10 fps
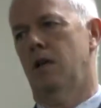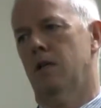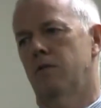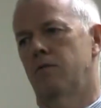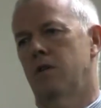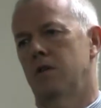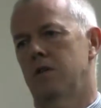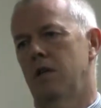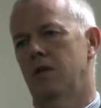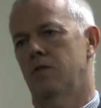asked for
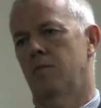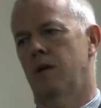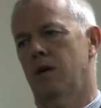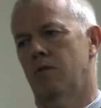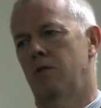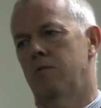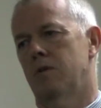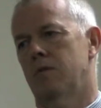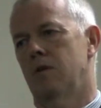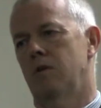volunteers from that group
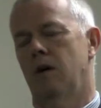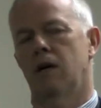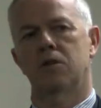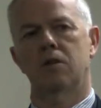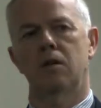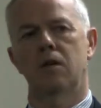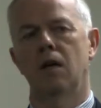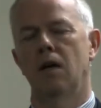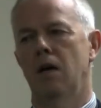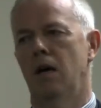to actually
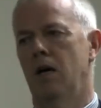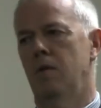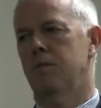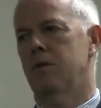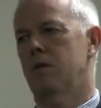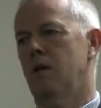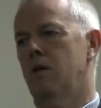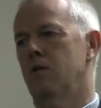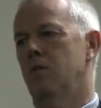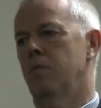help to
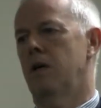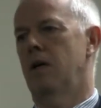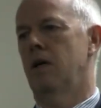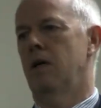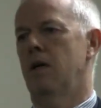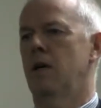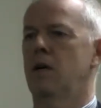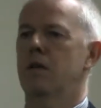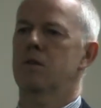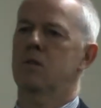set up
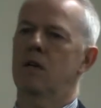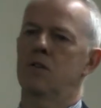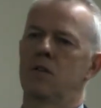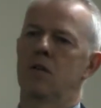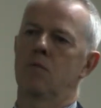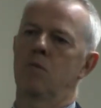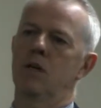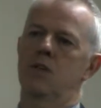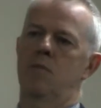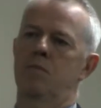a
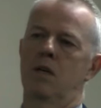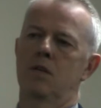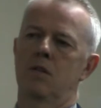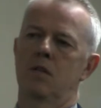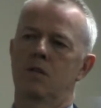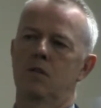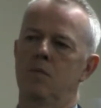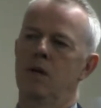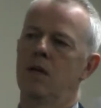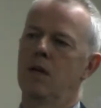workshop session in the
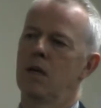summer.